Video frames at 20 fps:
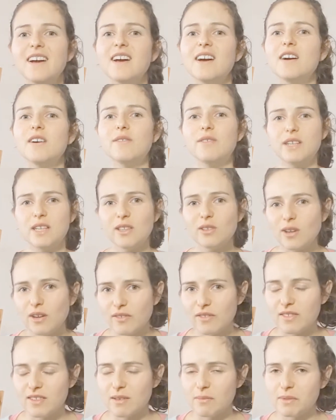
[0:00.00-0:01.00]
we need to have
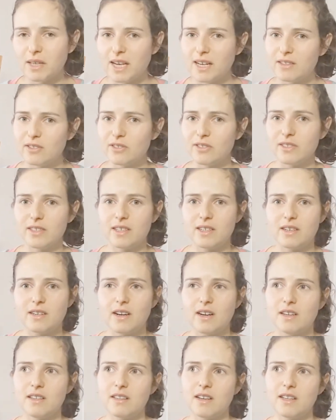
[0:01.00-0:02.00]
some nylon there.
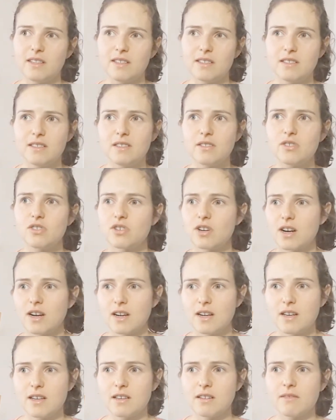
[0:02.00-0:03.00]
I didn't
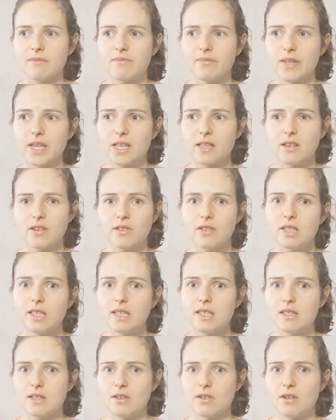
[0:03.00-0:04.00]
try, like the only
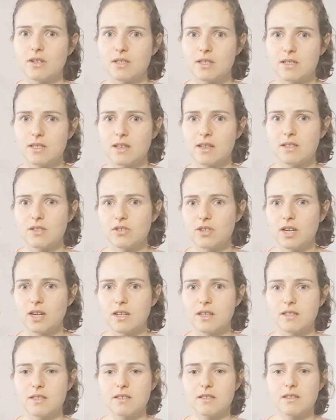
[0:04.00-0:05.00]
socks I
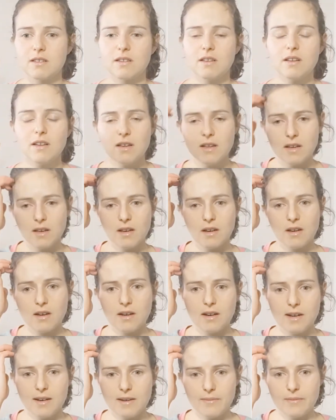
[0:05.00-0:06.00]
tried,
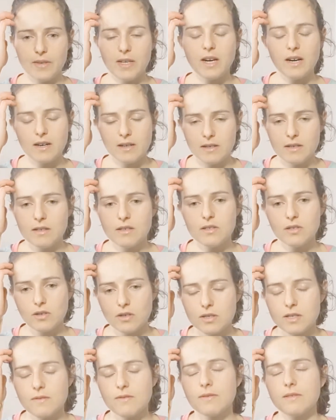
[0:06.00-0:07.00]

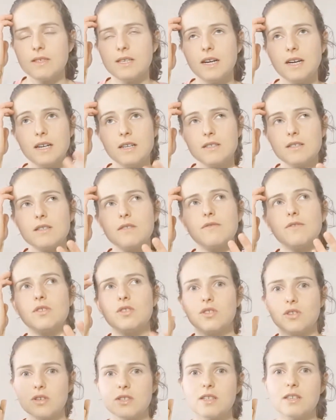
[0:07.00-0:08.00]
yarns for
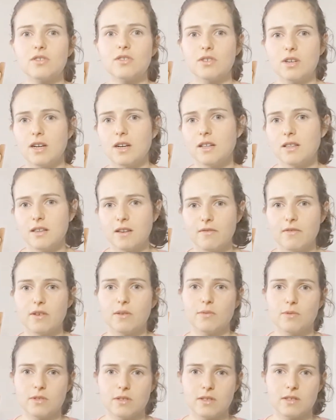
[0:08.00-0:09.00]
socks I tried ever
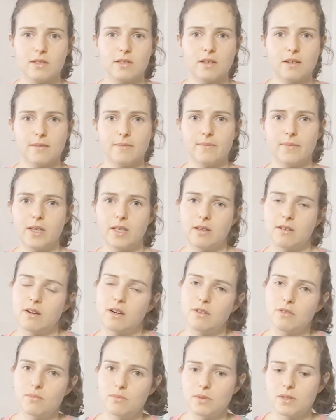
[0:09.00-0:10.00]
was either
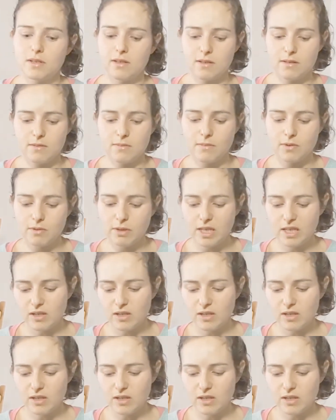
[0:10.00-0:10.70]
100% merino